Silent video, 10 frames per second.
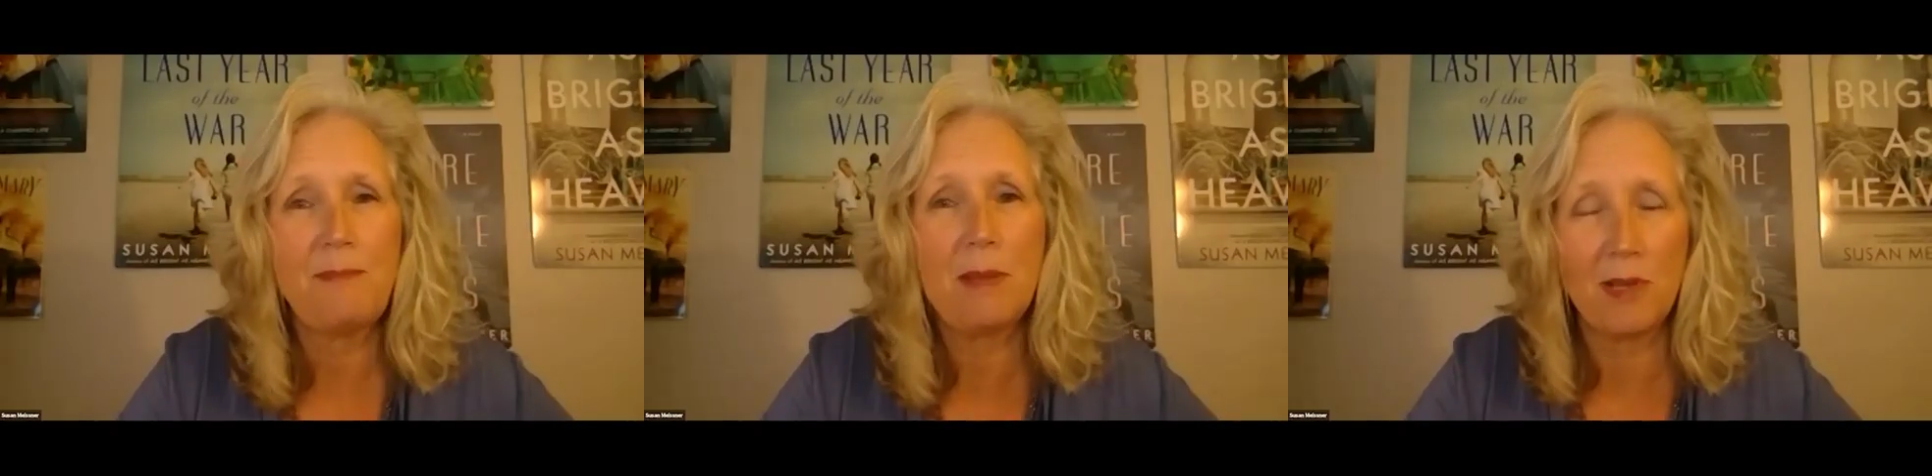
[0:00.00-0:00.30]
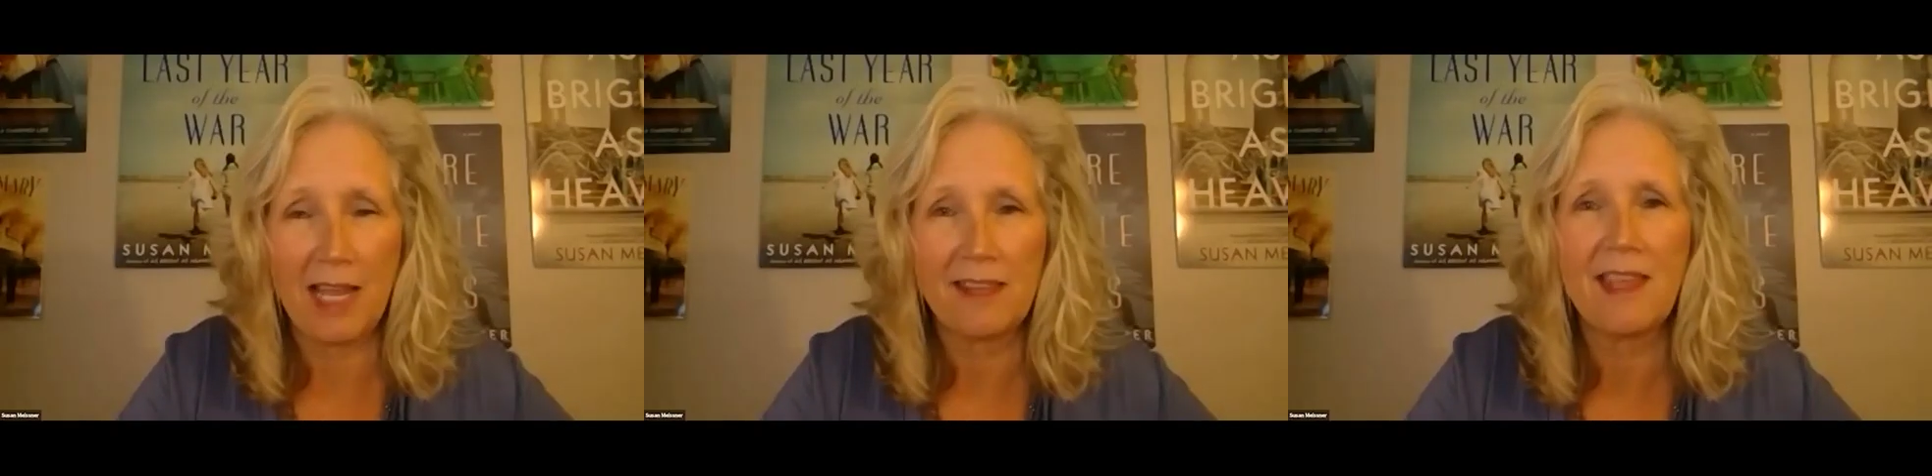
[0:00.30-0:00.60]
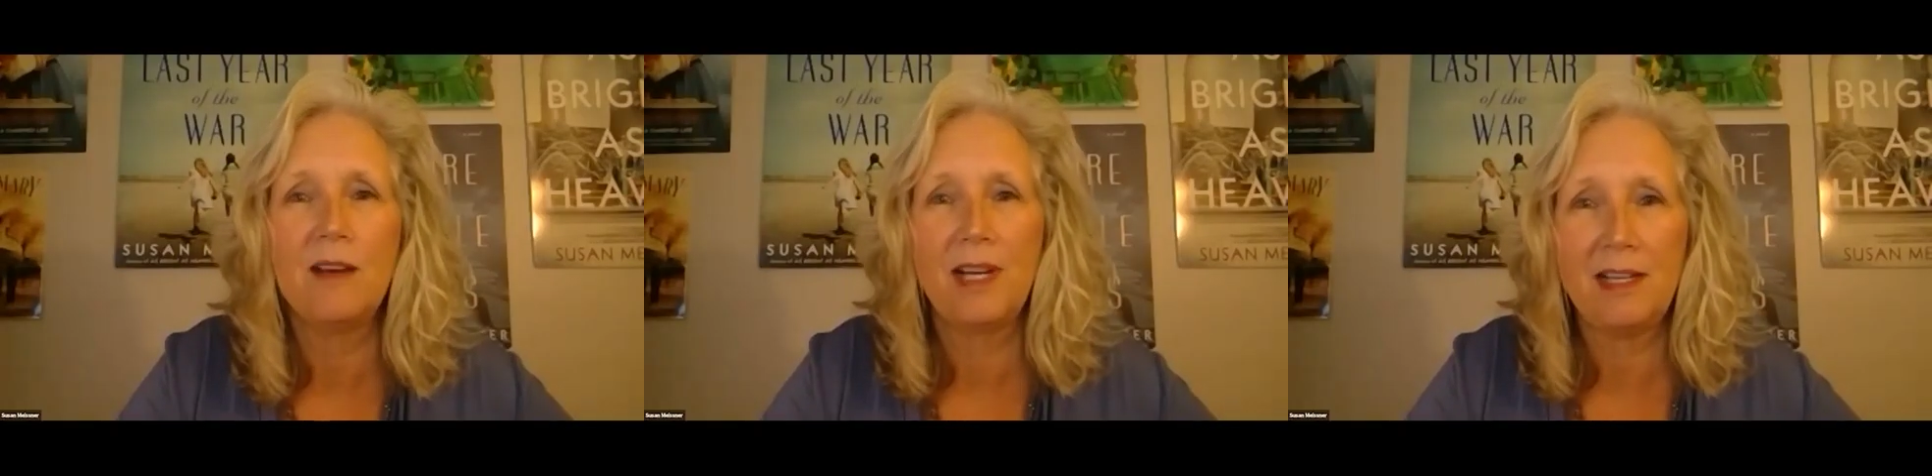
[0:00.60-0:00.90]
people like
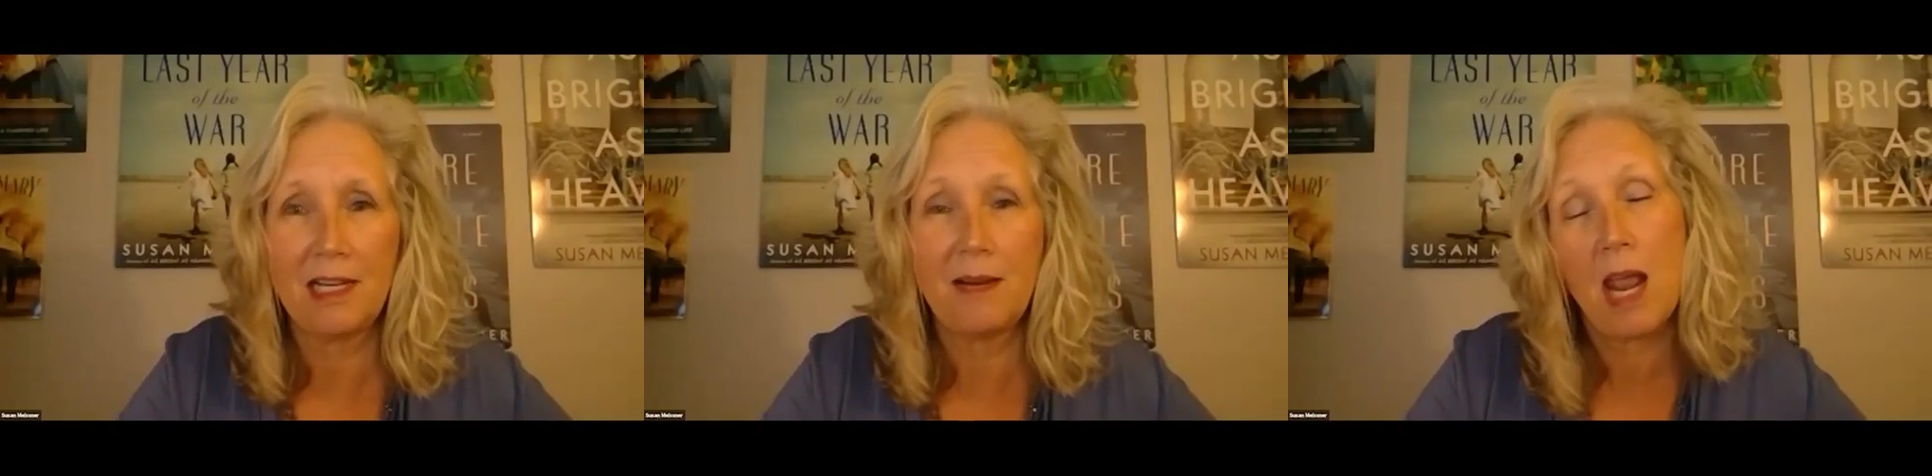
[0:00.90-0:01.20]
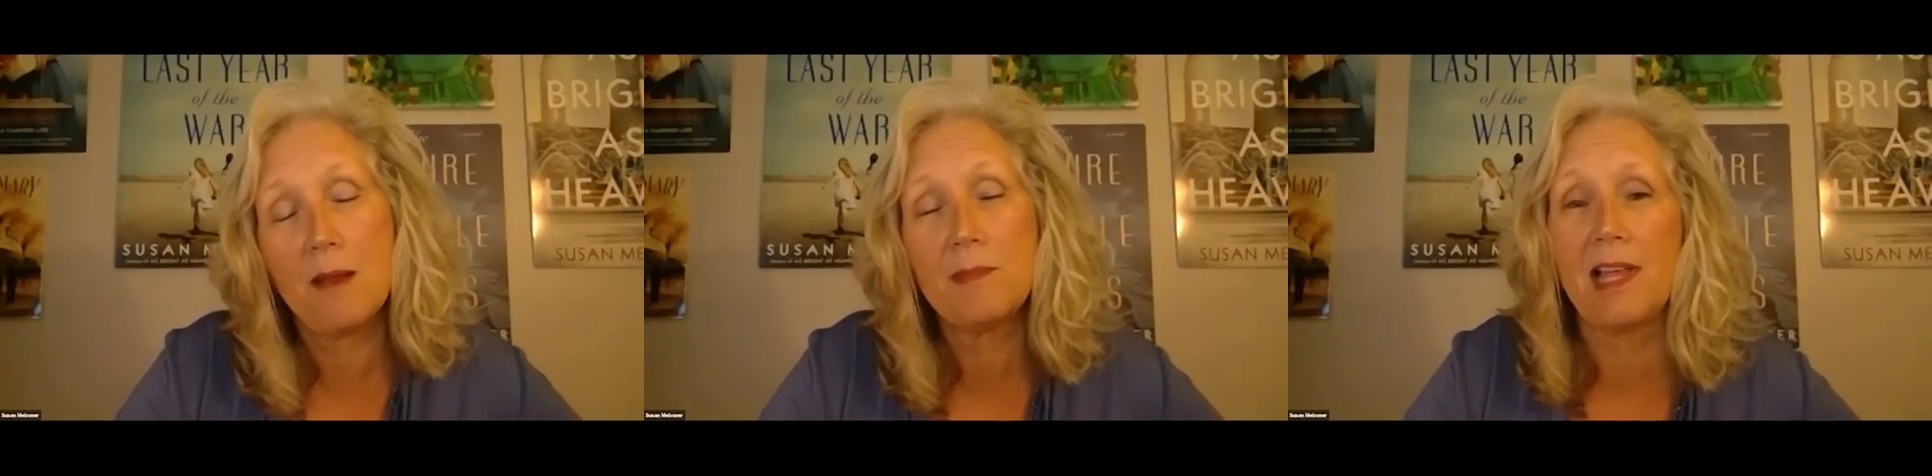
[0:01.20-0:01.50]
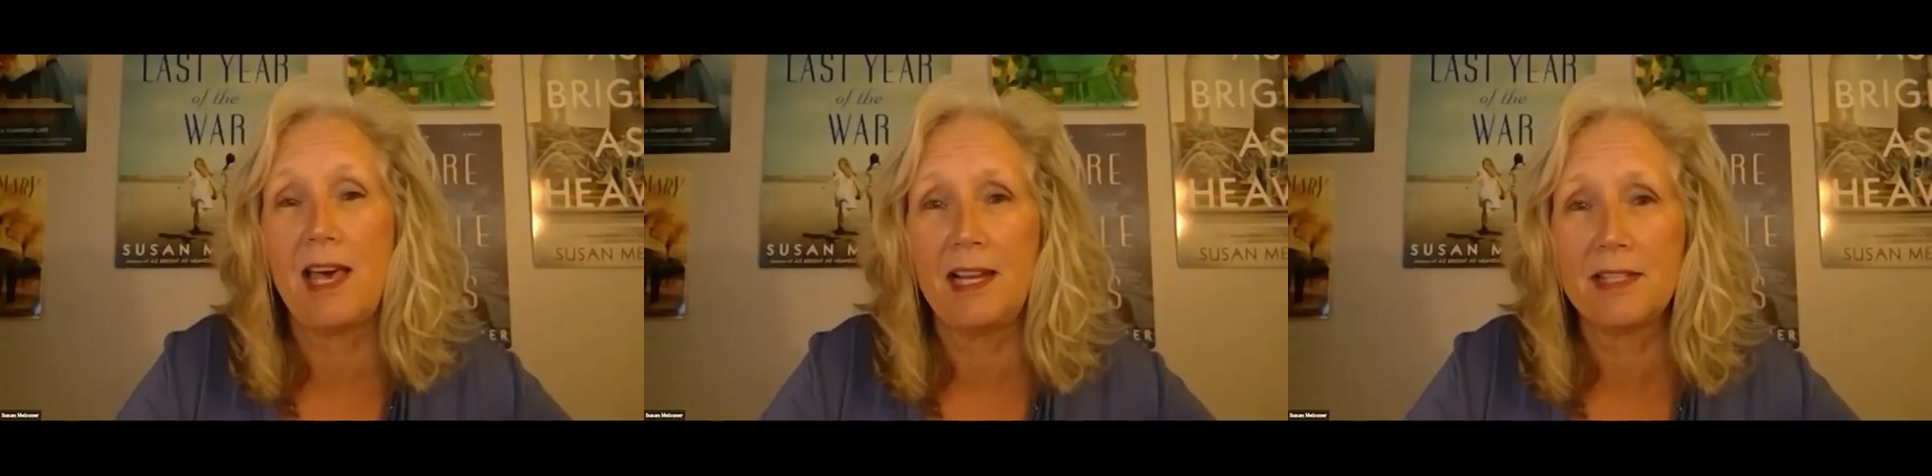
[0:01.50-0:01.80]
that one, and I'm
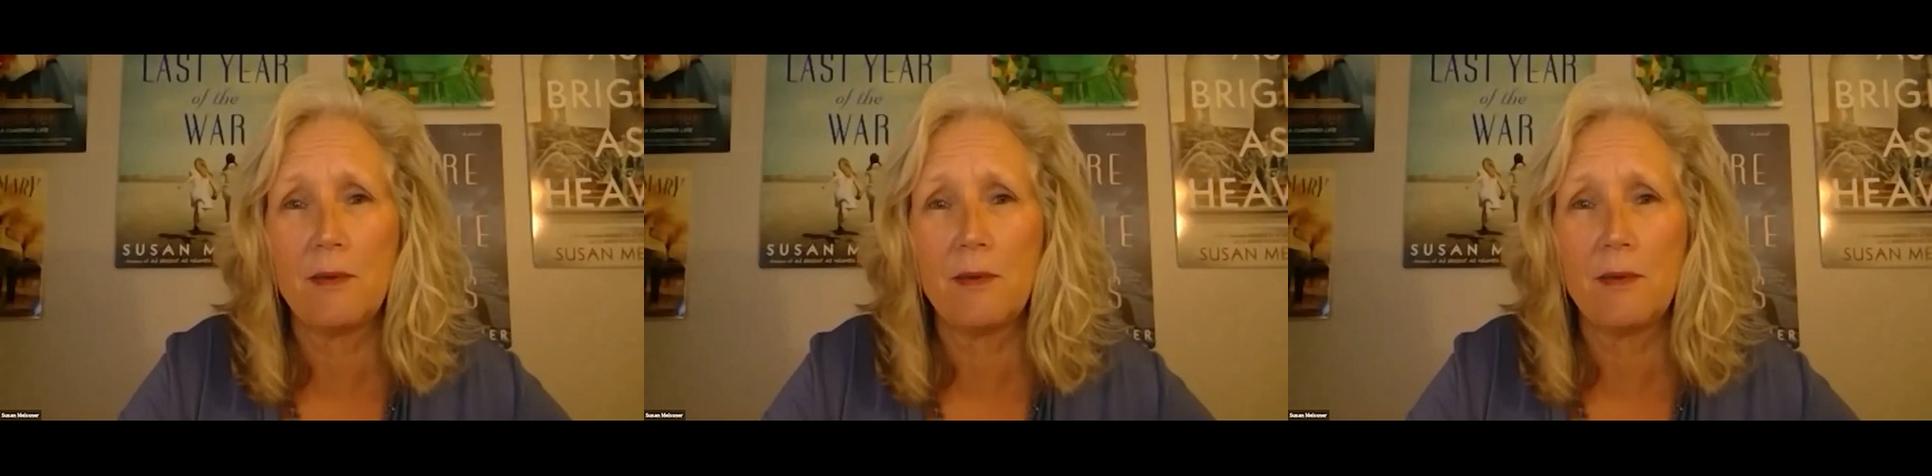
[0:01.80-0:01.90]
glad.